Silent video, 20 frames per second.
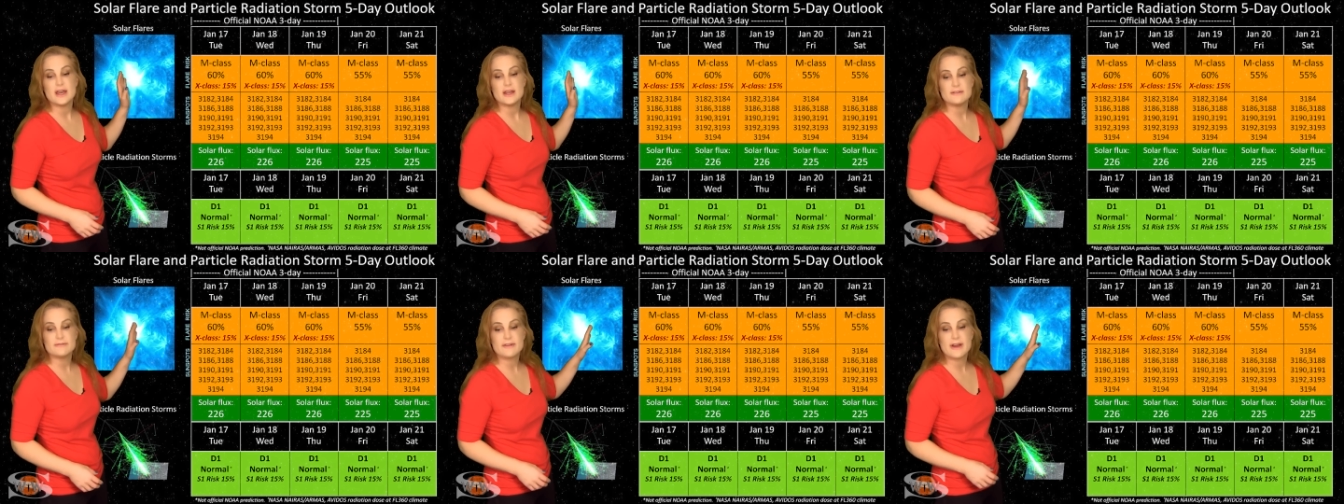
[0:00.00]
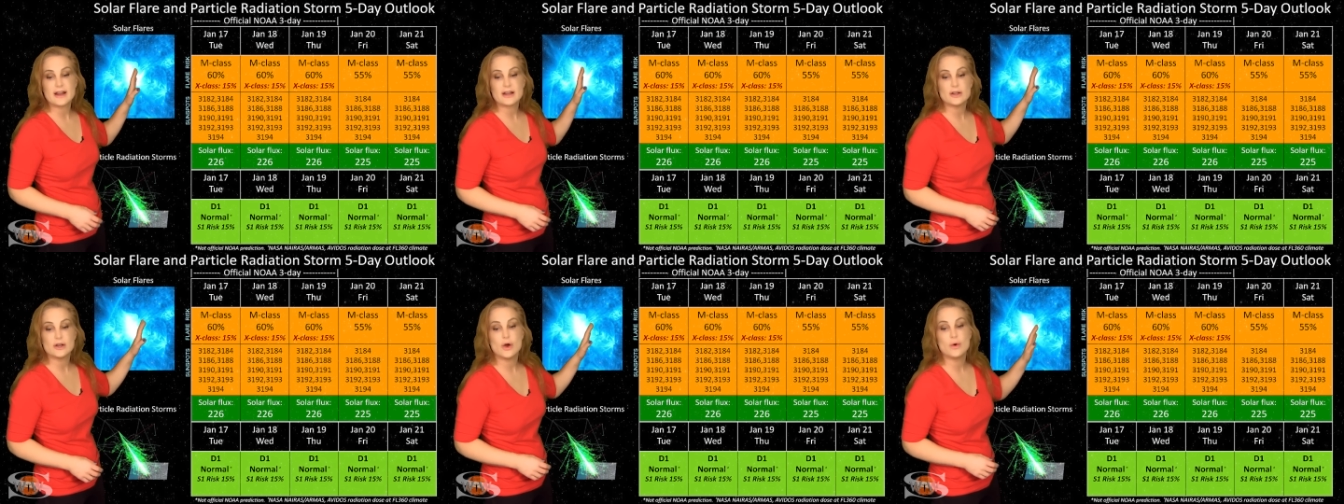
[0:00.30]
In
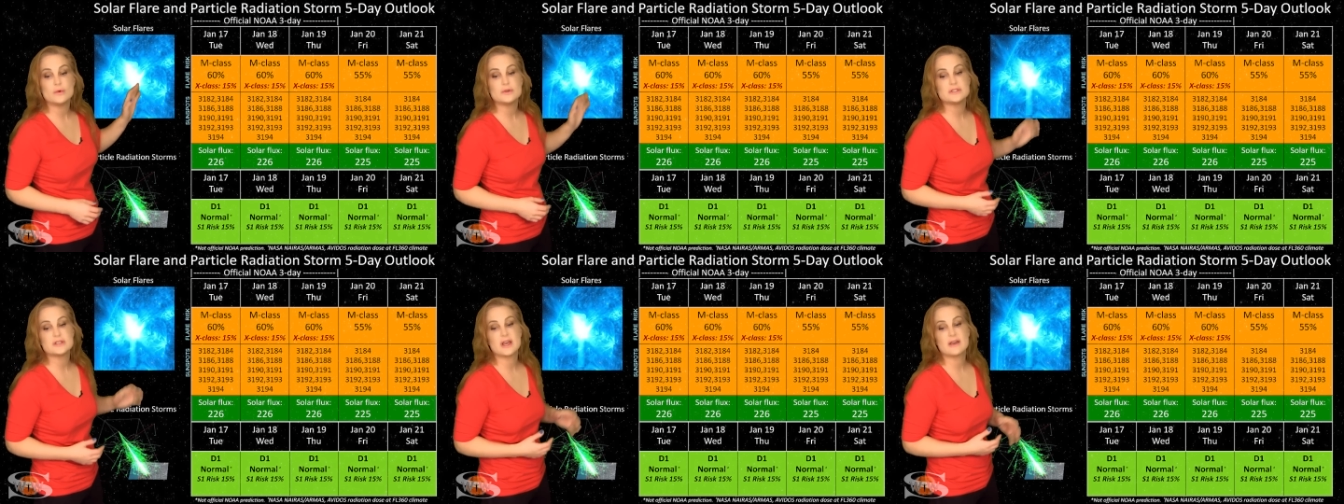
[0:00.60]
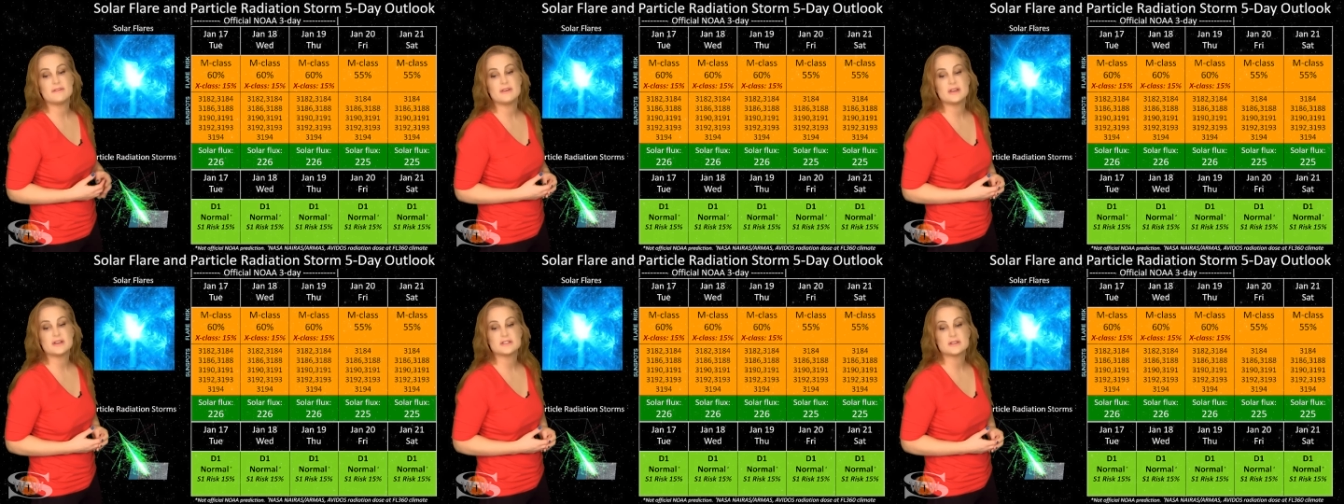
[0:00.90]
fact, NOAA's
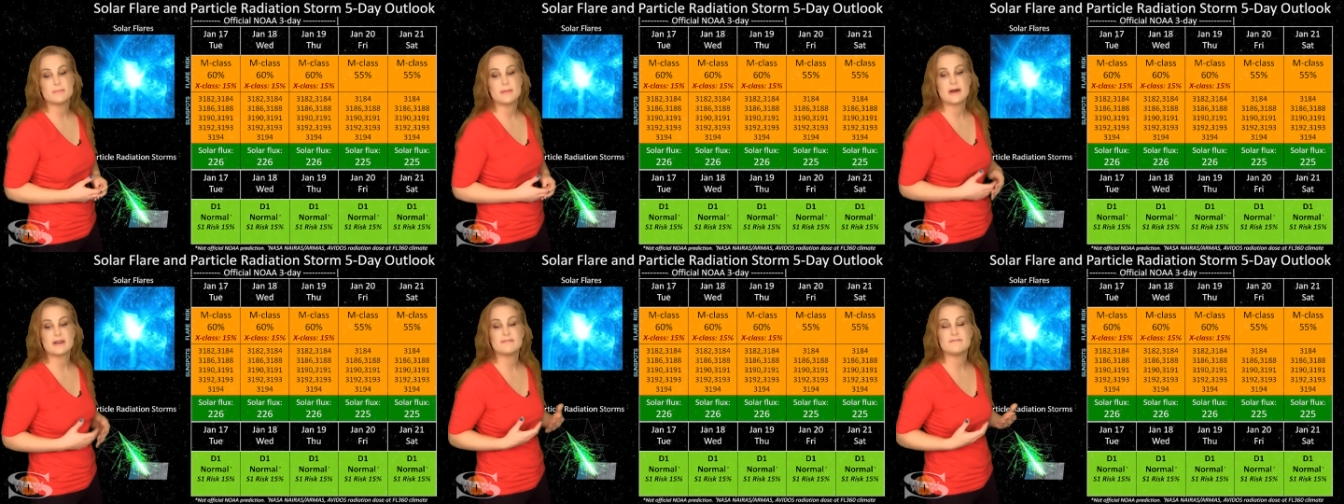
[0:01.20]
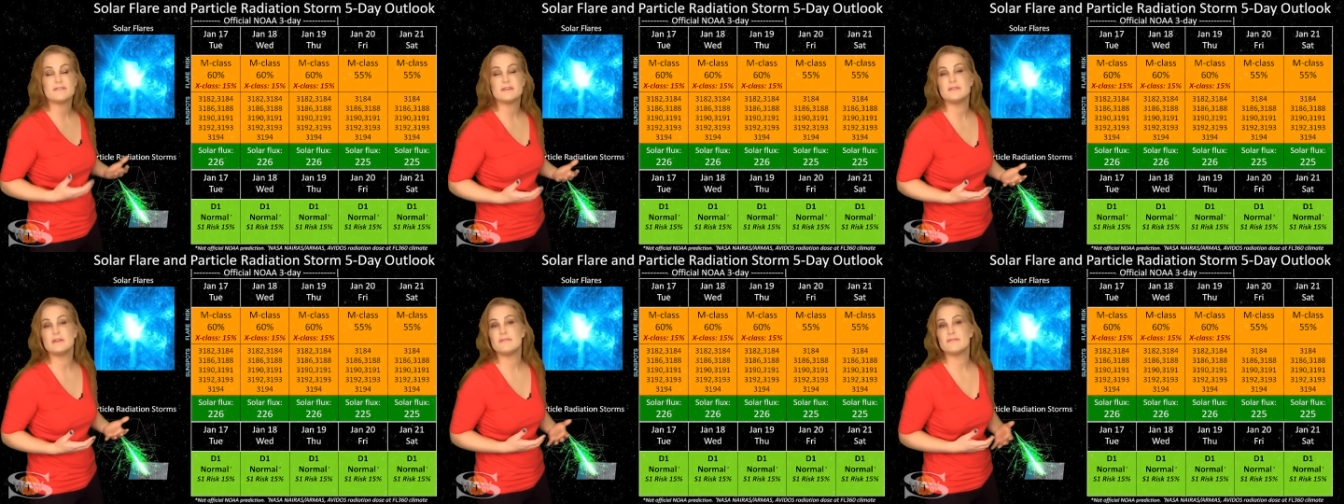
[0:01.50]
giving us about a
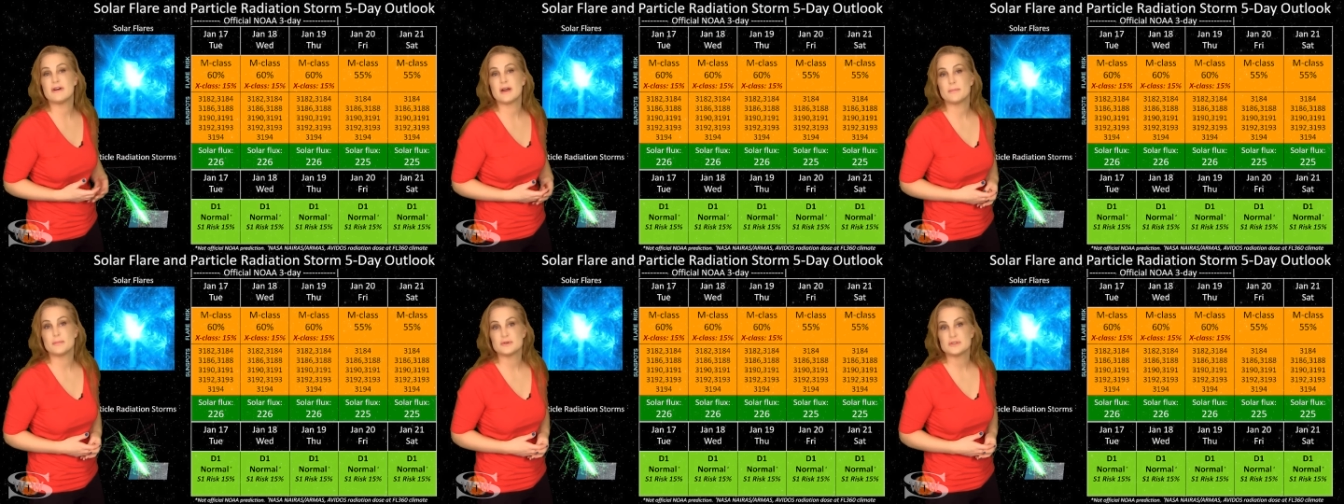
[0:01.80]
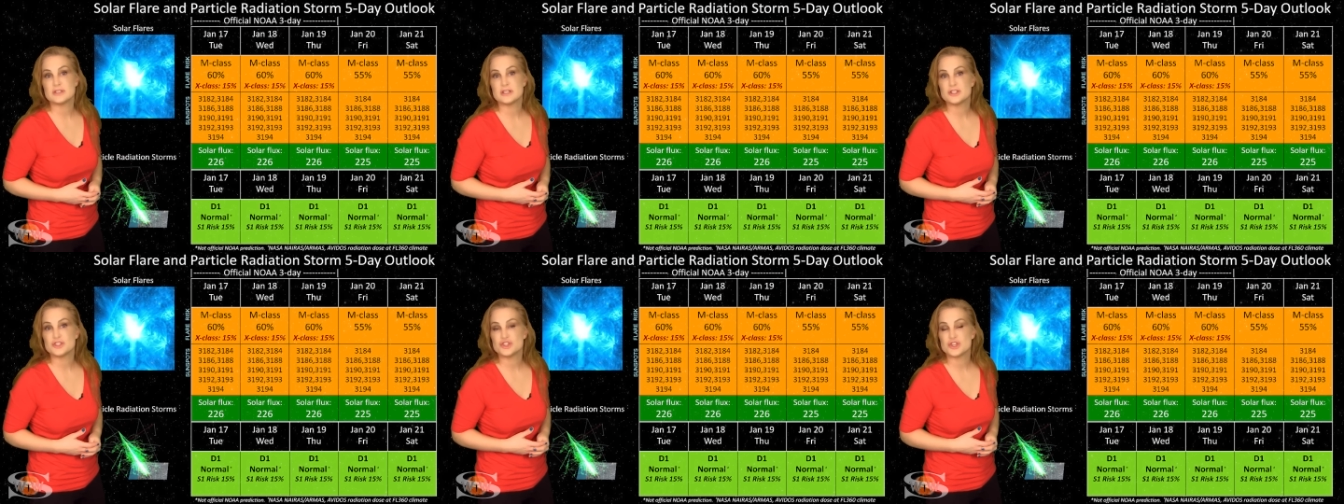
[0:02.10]

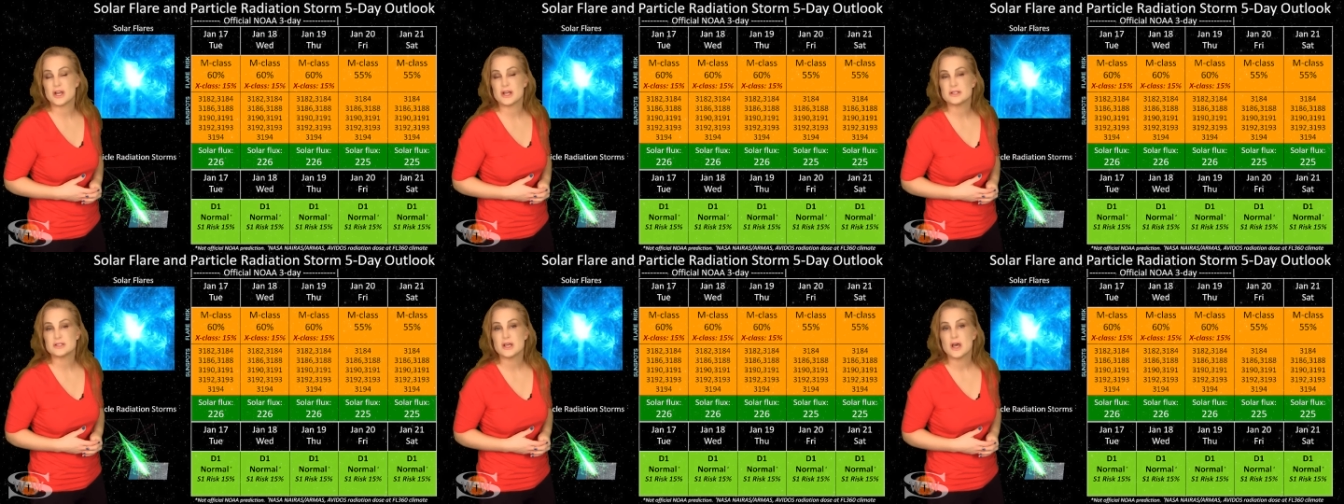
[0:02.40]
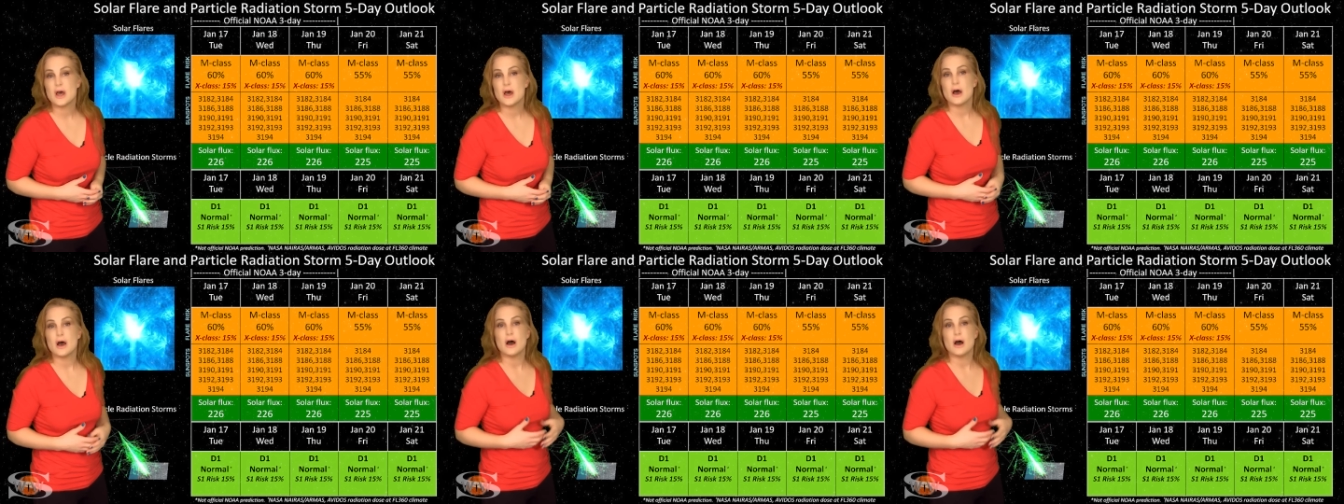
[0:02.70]
55% chance